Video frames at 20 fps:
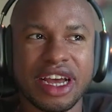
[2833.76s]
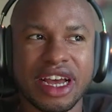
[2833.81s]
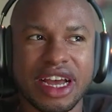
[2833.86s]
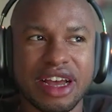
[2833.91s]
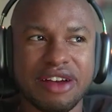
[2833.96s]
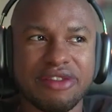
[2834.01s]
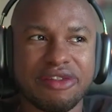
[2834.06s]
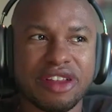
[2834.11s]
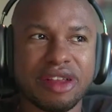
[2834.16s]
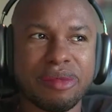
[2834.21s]

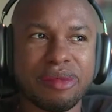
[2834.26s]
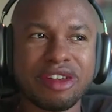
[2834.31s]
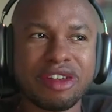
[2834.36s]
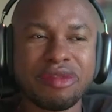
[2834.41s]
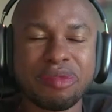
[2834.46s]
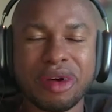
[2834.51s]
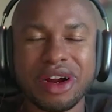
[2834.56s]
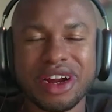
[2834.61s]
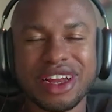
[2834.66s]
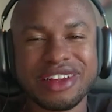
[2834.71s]
for the
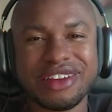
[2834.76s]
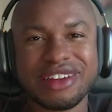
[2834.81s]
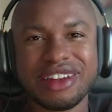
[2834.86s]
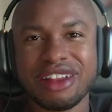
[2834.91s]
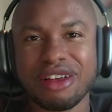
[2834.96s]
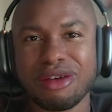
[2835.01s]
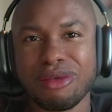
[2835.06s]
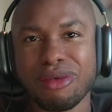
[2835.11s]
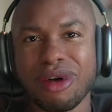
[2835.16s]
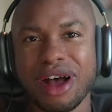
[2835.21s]
most part, it's still
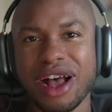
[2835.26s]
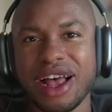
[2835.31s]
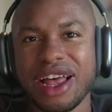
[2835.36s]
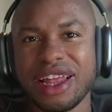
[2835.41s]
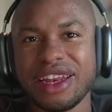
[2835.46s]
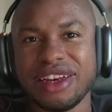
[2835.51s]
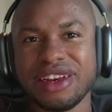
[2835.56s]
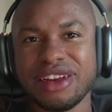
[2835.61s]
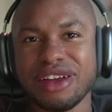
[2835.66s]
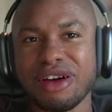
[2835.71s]
a
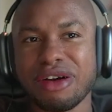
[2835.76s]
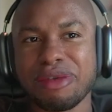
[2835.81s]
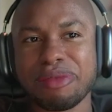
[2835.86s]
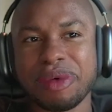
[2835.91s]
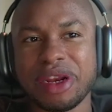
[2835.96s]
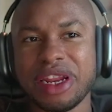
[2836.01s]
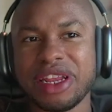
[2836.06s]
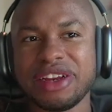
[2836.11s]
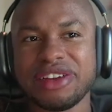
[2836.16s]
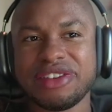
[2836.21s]
wide
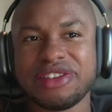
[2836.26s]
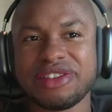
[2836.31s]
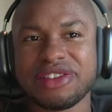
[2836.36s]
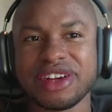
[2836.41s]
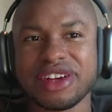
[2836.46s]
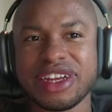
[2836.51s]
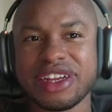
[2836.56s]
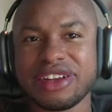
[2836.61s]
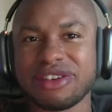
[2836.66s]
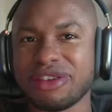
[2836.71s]
open
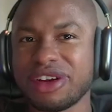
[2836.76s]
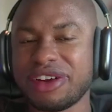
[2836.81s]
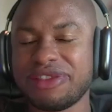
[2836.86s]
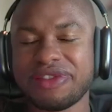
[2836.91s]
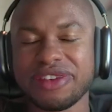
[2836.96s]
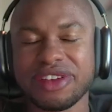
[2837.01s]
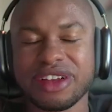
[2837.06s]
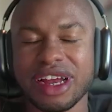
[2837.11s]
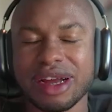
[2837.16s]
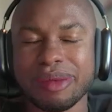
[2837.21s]
industry,
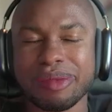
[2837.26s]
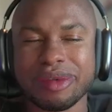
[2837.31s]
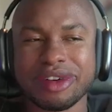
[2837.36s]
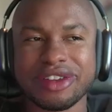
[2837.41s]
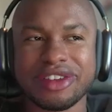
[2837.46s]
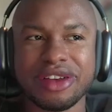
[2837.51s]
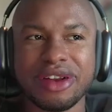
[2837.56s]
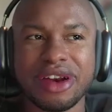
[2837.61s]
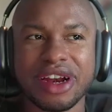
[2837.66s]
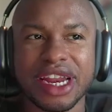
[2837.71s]
greenfield
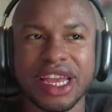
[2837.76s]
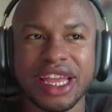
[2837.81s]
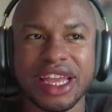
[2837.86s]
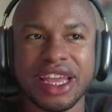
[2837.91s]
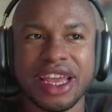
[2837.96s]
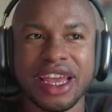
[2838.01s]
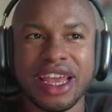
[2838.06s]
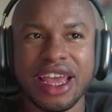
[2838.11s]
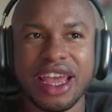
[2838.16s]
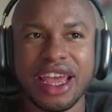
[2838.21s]
opportunity.
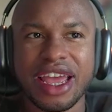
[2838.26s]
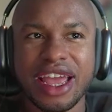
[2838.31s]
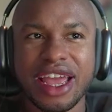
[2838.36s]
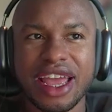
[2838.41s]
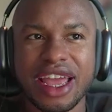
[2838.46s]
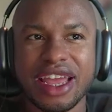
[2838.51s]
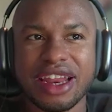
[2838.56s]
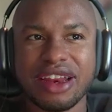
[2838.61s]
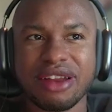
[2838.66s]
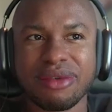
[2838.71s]

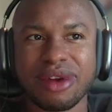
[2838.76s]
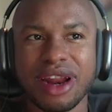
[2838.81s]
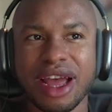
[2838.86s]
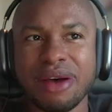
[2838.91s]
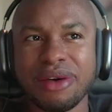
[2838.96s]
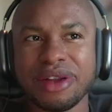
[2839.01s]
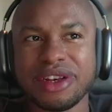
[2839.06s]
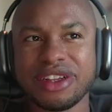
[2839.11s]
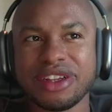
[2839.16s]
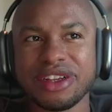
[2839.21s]
And what I
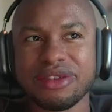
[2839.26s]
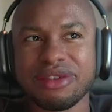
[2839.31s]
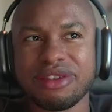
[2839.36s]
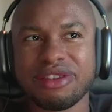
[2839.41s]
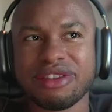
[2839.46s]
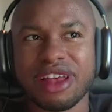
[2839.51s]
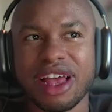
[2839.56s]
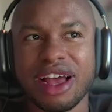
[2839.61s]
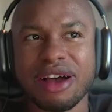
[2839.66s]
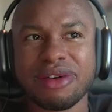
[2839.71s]
would do
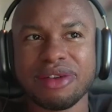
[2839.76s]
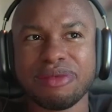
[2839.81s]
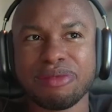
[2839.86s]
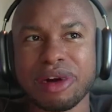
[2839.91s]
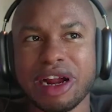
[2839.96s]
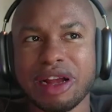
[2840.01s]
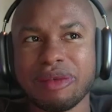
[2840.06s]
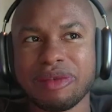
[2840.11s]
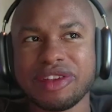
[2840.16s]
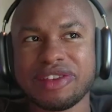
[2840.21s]
is I would
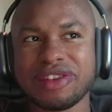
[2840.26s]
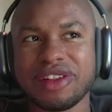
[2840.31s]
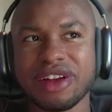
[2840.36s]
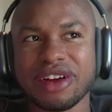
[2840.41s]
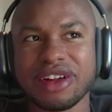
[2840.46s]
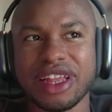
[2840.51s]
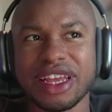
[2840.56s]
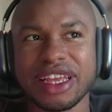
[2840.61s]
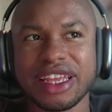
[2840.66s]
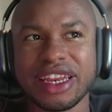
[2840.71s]
probably
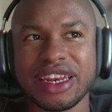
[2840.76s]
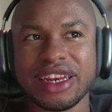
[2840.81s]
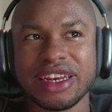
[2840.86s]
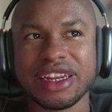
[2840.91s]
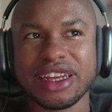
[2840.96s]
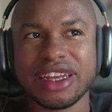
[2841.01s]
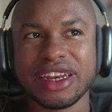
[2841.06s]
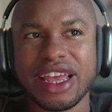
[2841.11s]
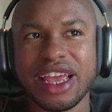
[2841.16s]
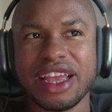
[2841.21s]
start like an
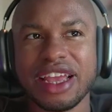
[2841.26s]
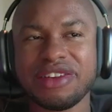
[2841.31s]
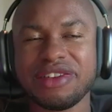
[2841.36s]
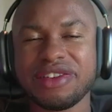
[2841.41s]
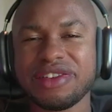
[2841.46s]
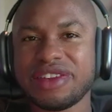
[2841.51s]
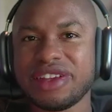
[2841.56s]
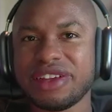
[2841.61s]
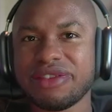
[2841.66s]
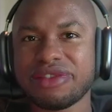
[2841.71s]

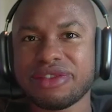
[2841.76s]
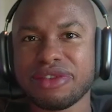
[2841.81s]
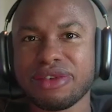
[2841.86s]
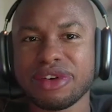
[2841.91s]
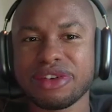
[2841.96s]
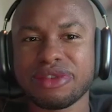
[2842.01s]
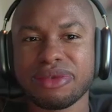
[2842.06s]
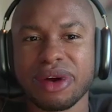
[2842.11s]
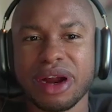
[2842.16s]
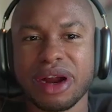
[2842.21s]
agency of
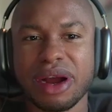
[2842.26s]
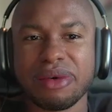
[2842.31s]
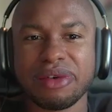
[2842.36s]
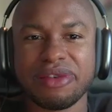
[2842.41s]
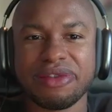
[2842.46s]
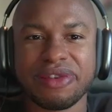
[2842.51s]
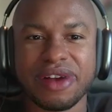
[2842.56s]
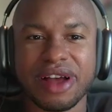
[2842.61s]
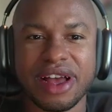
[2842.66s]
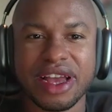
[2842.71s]
sorts, where I would
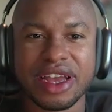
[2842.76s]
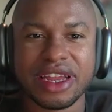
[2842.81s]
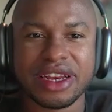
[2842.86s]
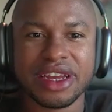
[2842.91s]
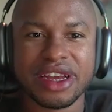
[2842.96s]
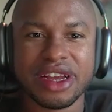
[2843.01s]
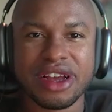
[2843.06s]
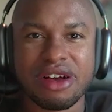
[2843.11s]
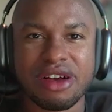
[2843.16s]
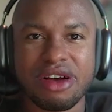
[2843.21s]
find
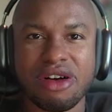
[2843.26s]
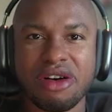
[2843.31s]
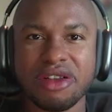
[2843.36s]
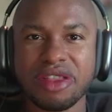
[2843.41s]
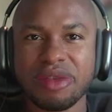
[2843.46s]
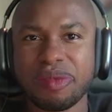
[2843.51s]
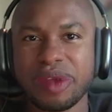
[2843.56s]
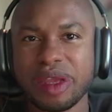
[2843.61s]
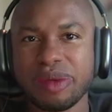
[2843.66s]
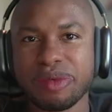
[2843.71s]
all
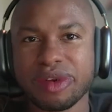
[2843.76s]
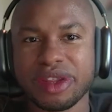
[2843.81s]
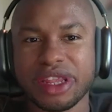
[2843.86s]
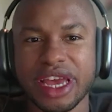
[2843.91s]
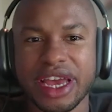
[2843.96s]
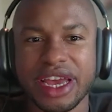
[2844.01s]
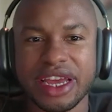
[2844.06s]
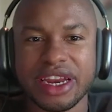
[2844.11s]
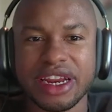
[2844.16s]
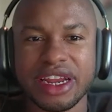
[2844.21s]
the people
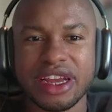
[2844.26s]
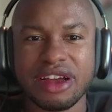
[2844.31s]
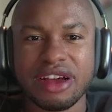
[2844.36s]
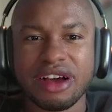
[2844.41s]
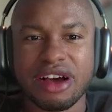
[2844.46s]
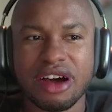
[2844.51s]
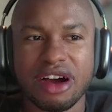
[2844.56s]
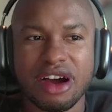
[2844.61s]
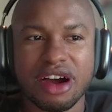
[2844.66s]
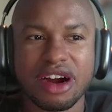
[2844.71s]
that
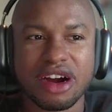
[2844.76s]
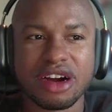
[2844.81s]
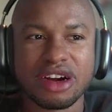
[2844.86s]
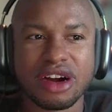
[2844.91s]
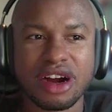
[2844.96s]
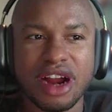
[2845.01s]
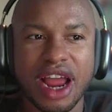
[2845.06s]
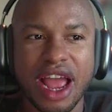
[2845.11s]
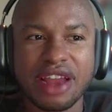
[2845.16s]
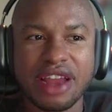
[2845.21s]

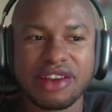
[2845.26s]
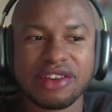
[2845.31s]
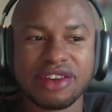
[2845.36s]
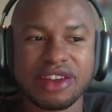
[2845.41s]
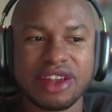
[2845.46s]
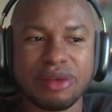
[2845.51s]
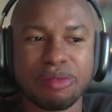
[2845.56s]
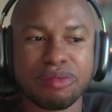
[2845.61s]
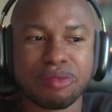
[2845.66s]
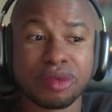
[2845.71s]
are
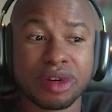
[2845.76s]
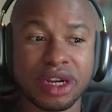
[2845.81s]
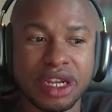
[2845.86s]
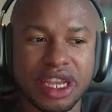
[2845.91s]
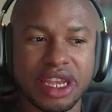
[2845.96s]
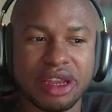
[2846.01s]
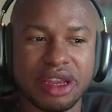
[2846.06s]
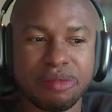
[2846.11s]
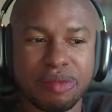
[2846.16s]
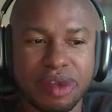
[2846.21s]
actually
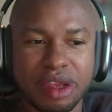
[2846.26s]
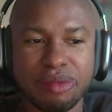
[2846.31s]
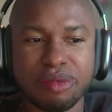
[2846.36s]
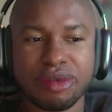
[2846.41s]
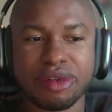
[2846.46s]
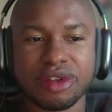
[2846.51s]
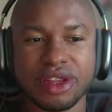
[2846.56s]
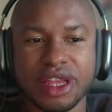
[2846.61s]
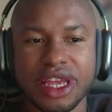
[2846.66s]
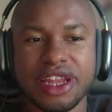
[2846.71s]
bringing
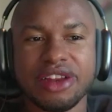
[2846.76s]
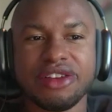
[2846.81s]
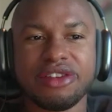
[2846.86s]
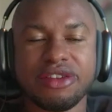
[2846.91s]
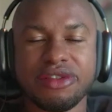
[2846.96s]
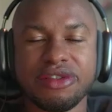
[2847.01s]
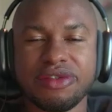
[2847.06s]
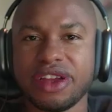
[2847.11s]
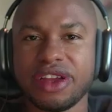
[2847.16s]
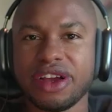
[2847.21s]
people
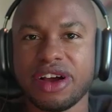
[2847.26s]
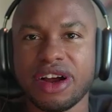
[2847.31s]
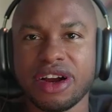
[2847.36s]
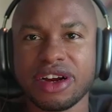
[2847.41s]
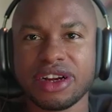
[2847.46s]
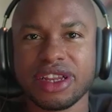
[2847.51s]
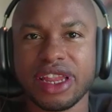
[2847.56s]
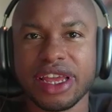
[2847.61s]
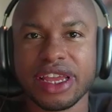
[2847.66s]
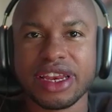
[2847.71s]
into VR,
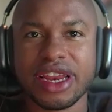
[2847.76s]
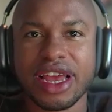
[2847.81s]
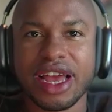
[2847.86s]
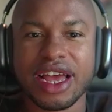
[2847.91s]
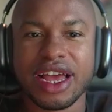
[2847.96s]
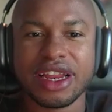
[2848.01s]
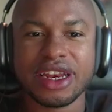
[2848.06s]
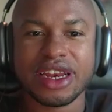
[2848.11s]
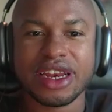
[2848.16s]
like not